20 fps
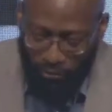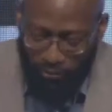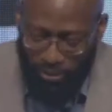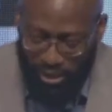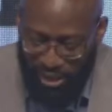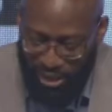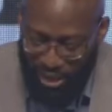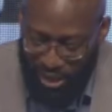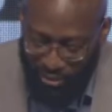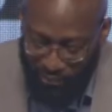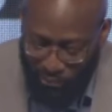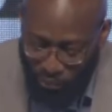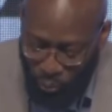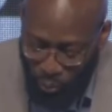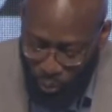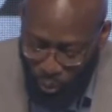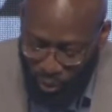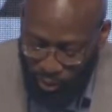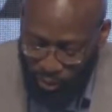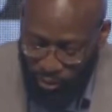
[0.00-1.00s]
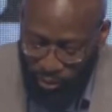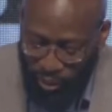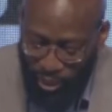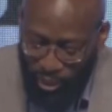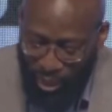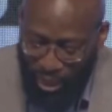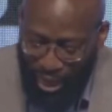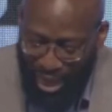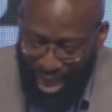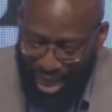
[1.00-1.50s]
the evil one
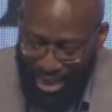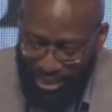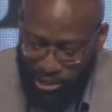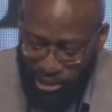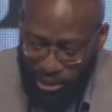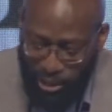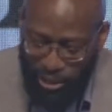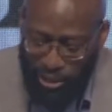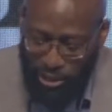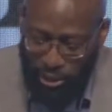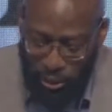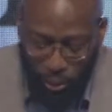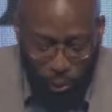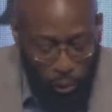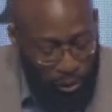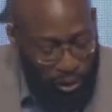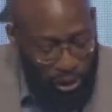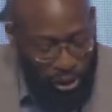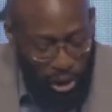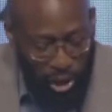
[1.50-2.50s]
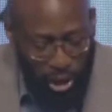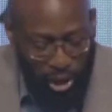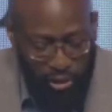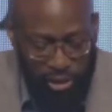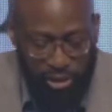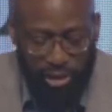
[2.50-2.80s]
actually deluding us